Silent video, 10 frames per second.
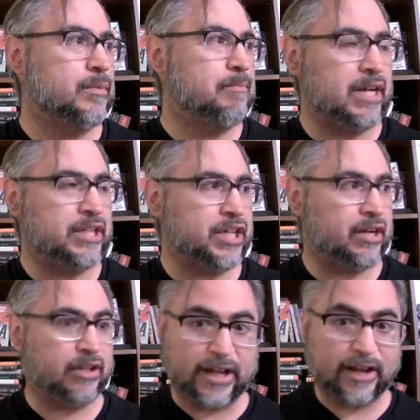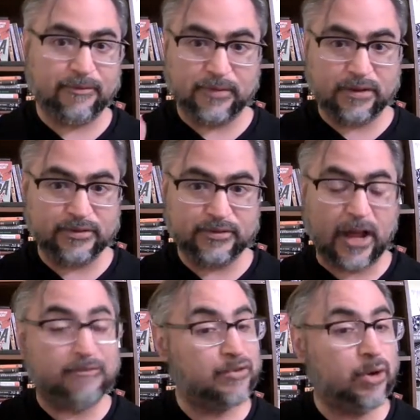my channel, and
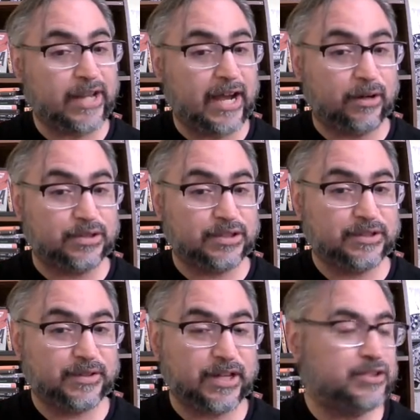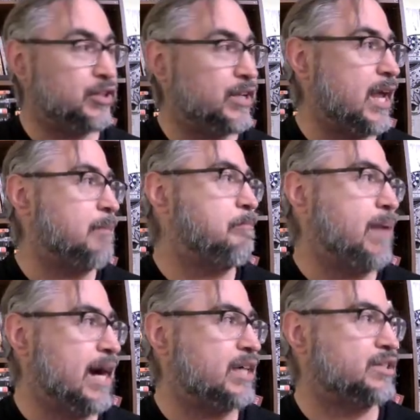I've no doubt, because you can't
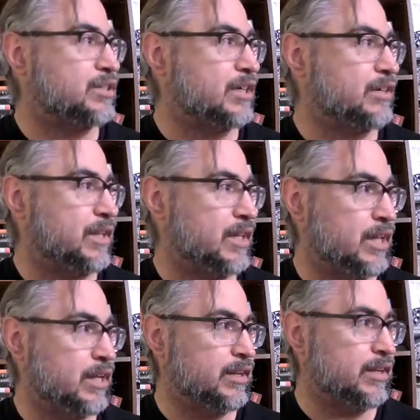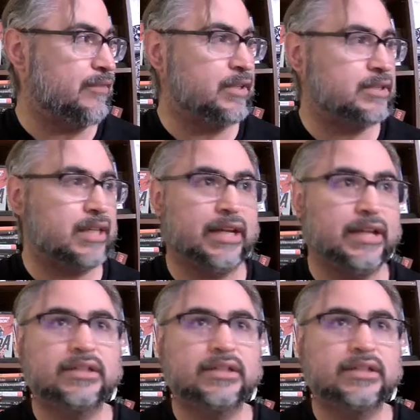box yourself in. If it's like,